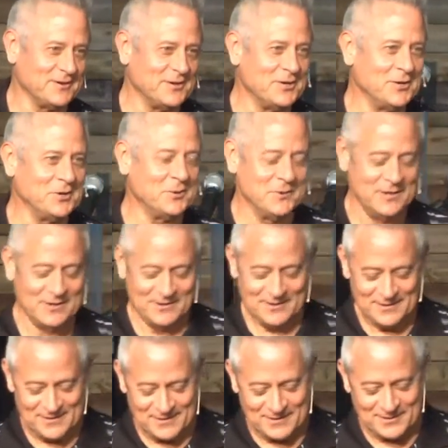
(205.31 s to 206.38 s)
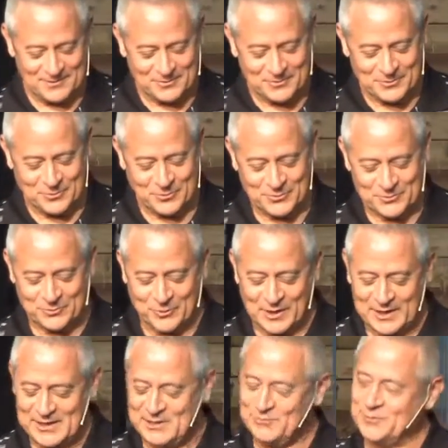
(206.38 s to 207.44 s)
You know, uh, why
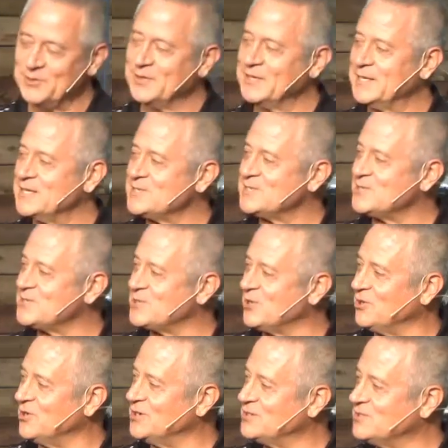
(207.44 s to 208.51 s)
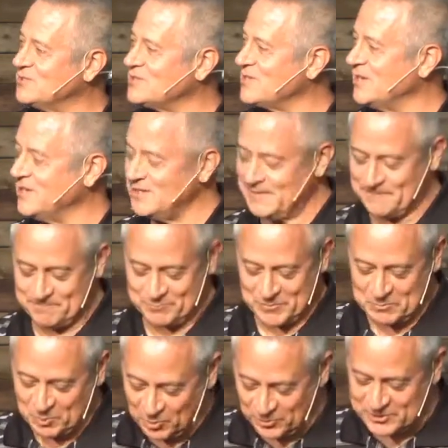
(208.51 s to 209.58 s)
did he feel it necessary to say
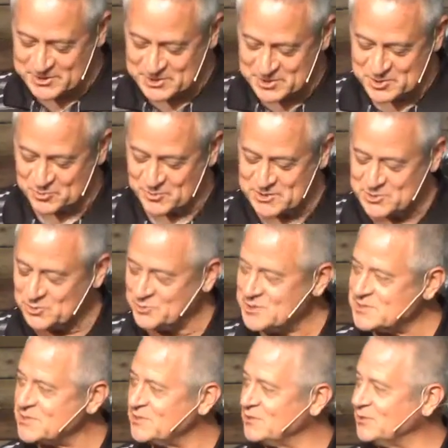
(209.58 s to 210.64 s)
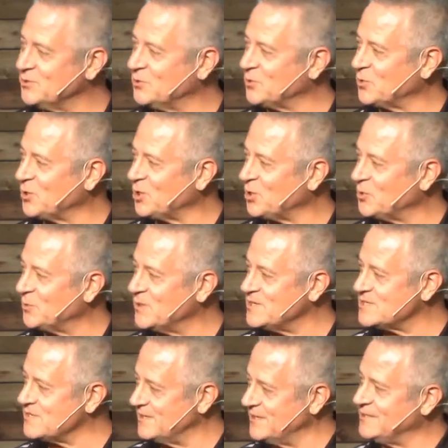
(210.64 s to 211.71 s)
more than just rejoice in the Lord
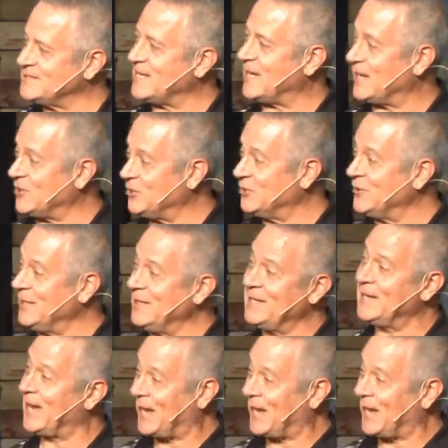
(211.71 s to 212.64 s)
always and then tack on the end,